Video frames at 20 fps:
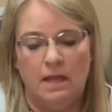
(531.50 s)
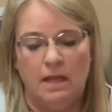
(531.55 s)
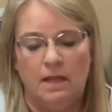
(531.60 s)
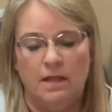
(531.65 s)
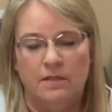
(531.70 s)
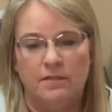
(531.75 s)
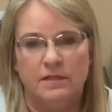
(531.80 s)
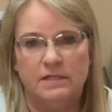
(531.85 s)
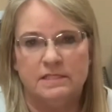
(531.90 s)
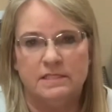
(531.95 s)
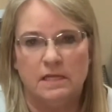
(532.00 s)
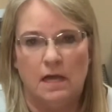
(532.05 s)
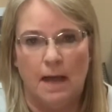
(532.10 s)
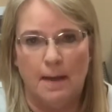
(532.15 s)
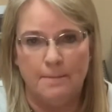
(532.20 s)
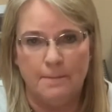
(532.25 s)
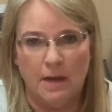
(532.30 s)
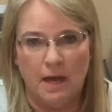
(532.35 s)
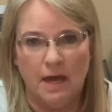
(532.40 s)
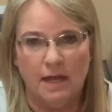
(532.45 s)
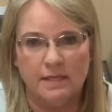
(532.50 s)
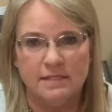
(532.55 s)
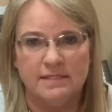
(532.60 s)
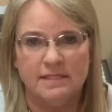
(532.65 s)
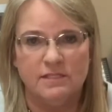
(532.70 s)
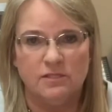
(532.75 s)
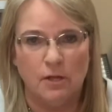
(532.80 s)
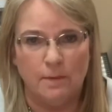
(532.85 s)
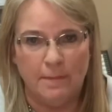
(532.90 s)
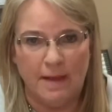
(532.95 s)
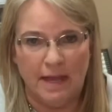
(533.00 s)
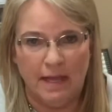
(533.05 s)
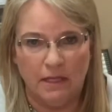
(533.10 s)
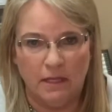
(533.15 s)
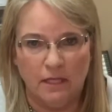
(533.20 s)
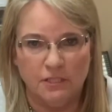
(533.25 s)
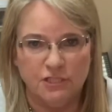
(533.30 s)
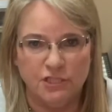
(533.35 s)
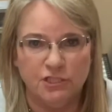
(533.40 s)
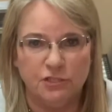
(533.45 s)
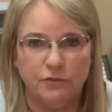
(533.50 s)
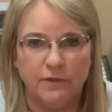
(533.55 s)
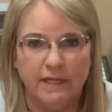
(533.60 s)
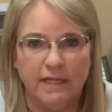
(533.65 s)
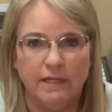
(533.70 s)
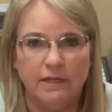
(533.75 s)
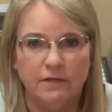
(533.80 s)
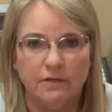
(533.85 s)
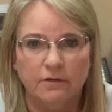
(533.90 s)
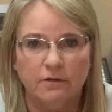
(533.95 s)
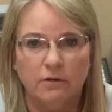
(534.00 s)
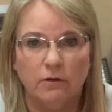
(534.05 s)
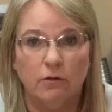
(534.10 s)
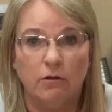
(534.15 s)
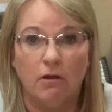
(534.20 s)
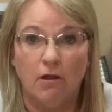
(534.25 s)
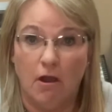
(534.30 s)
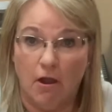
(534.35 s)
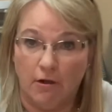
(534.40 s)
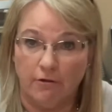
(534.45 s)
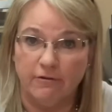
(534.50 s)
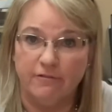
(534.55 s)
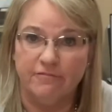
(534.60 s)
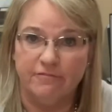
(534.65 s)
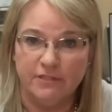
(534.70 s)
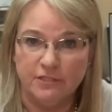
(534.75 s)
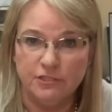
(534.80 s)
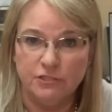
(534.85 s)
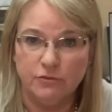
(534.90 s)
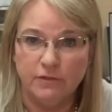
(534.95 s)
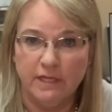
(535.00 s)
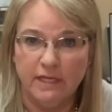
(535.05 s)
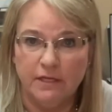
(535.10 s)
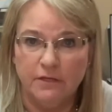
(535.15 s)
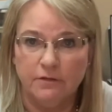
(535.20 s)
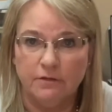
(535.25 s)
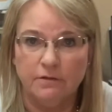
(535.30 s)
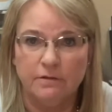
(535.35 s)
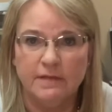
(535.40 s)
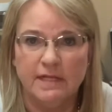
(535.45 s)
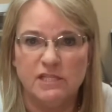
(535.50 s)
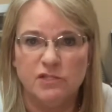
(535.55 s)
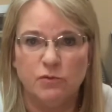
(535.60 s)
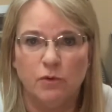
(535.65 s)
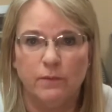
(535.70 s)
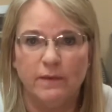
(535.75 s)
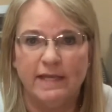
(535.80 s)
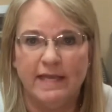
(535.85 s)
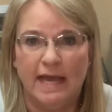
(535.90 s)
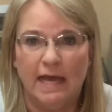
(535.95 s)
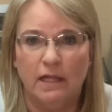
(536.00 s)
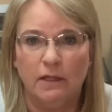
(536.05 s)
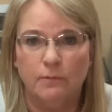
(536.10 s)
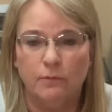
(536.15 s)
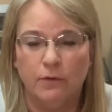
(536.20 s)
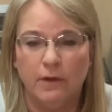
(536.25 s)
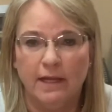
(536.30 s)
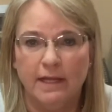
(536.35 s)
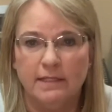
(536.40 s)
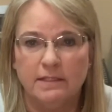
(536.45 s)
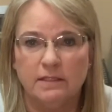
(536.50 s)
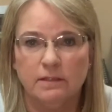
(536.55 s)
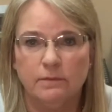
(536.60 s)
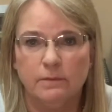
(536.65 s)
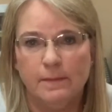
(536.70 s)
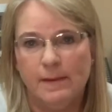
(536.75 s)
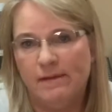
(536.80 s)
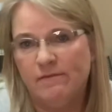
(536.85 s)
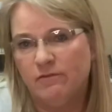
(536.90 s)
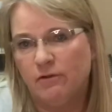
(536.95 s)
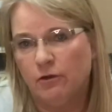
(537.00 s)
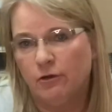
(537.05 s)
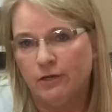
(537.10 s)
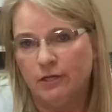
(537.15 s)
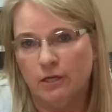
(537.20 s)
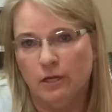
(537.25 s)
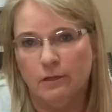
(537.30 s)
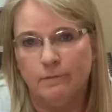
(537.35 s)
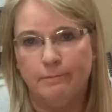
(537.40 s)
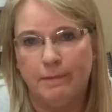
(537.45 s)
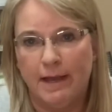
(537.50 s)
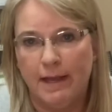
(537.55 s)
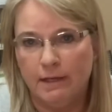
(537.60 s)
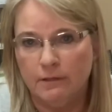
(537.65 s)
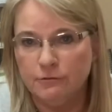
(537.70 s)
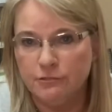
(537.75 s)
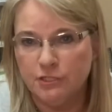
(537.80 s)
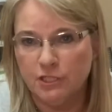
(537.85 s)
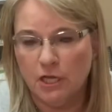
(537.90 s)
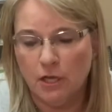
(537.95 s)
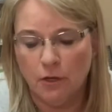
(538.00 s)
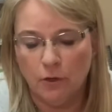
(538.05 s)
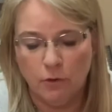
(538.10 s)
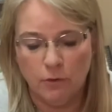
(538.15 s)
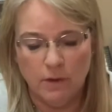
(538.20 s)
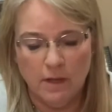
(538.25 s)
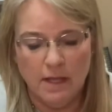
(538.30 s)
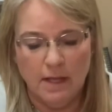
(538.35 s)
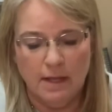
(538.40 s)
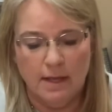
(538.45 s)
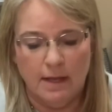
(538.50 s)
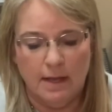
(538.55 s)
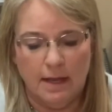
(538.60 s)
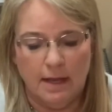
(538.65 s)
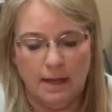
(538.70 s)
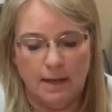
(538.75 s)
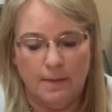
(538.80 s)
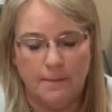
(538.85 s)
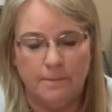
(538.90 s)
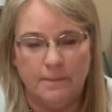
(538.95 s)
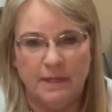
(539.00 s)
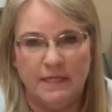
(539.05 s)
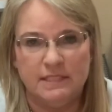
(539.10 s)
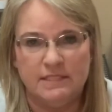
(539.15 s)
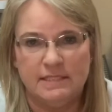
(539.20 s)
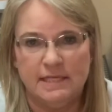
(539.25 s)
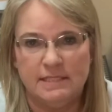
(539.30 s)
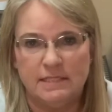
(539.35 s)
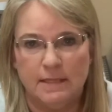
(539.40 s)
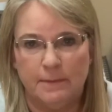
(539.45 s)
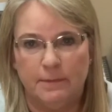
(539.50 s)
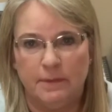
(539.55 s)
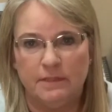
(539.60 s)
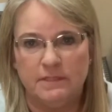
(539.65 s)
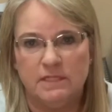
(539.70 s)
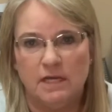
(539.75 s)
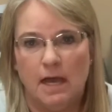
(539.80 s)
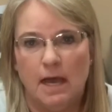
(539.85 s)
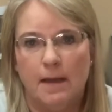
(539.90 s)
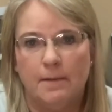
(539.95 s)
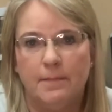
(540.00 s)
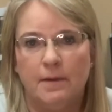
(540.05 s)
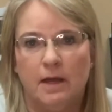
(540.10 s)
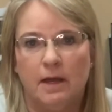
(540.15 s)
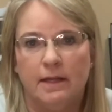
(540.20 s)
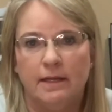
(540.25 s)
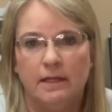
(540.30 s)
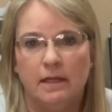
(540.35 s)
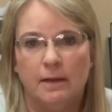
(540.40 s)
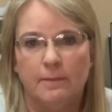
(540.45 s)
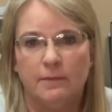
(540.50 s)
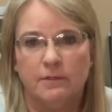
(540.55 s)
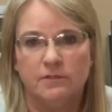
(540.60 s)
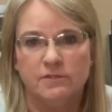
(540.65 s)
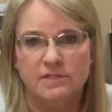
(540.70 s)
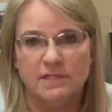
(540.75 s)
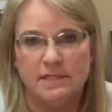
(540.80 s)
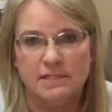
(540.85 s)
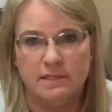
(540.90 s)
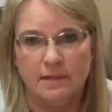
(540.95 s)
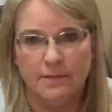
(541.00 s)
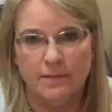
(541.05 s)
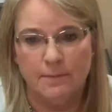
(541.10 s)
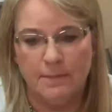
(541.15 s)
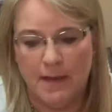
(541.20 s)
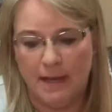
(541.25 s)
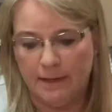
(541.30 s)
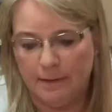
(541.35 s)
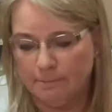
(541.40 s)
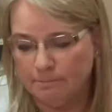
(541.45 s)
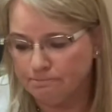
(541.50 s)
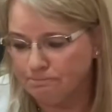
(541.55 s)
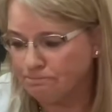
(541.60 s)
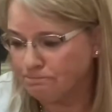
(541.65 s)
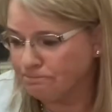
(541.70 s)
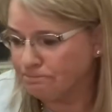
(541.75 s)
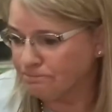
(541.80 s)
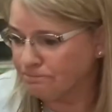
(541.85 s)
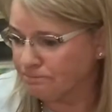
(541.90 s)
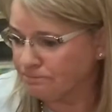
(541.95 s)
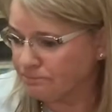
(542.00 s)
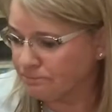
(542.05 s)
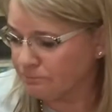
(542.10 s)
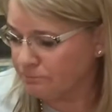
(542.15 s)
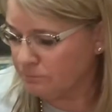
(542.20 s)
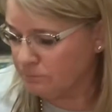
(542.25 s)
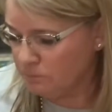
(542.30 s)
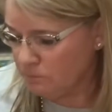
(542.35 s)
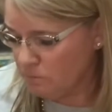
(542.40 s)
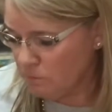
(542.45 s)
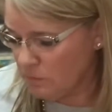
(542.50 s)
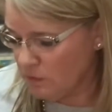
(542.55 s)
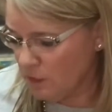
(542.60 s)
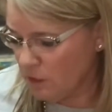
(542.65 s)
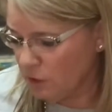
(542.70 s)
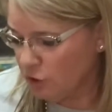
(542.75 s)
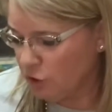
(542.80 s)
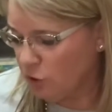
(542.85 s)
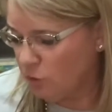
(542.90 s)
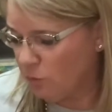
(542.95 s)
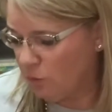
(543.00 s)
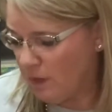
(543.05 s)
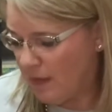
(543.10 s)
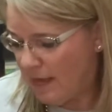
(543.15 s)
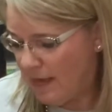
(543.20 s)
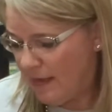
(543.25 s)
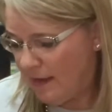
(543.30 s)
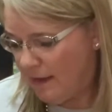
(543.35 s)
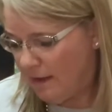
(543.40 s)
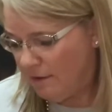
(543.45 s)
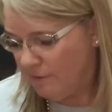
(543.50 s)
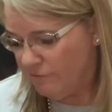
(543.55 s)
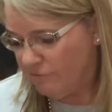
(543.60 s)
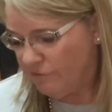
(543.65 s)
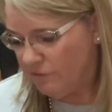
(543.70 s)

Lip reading: This top box is our biological ear or our artificial ear. That's where we calibrate. We may have heard it called BioJo. It sets up on top, audiometer sets on the bottom. You will have